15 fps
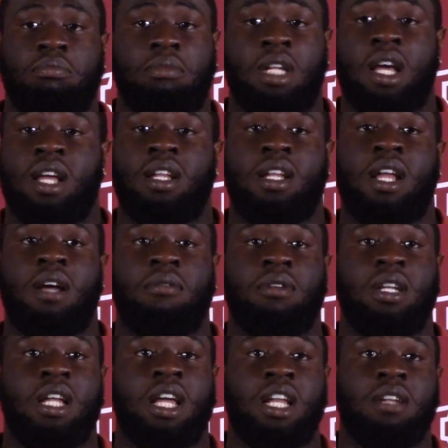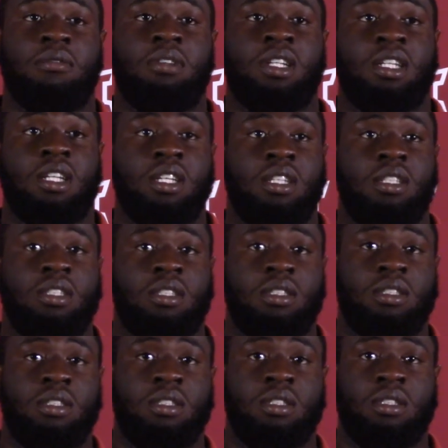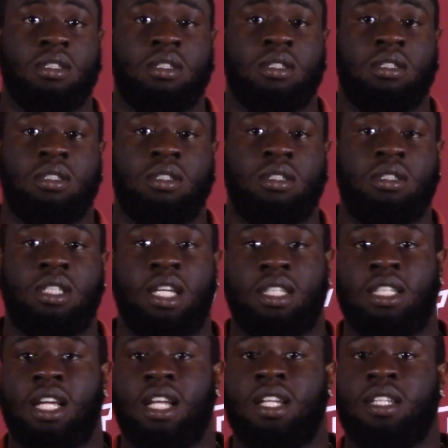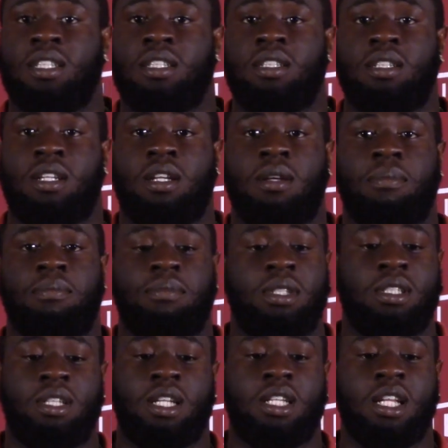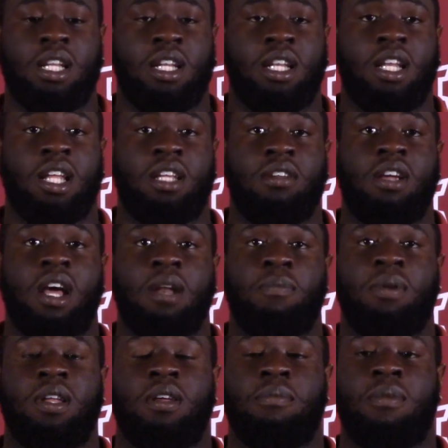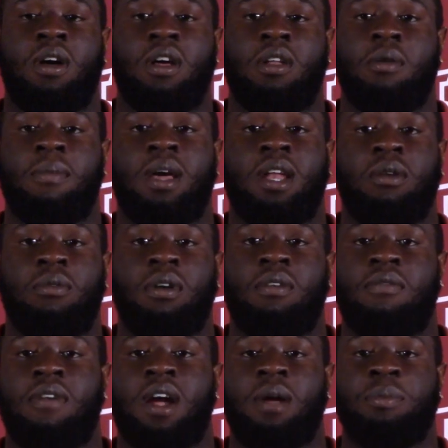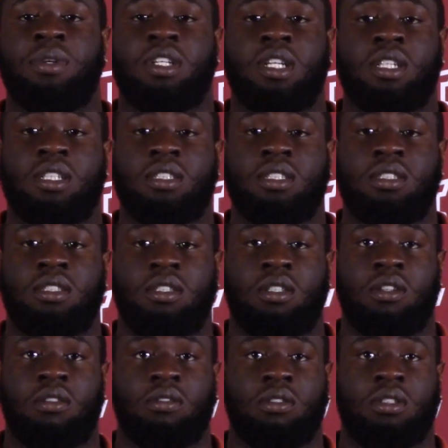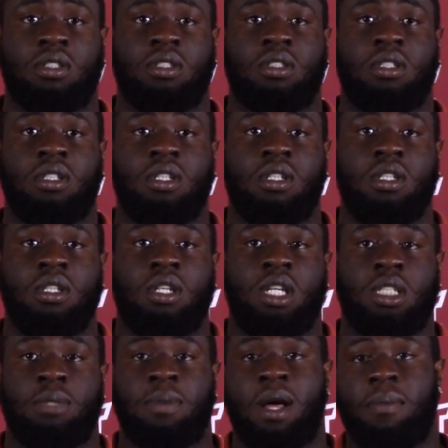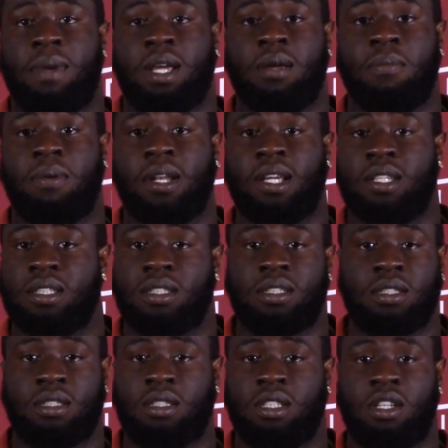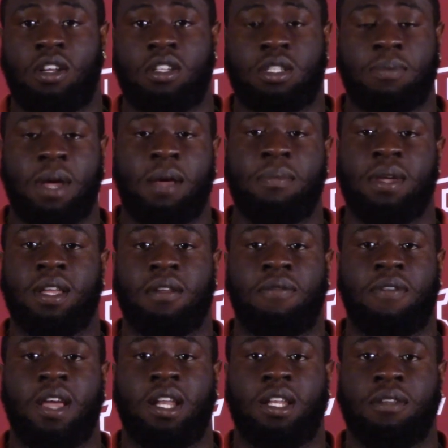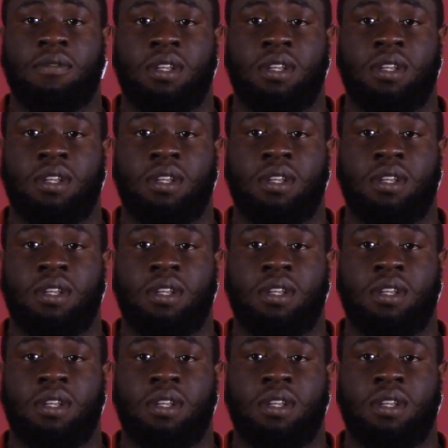Not really. I didn't really take that in. I mean, at the end of the day, you got to play ball no matter what environment you're in. You know, it's about making plays. You know, it's about being effective.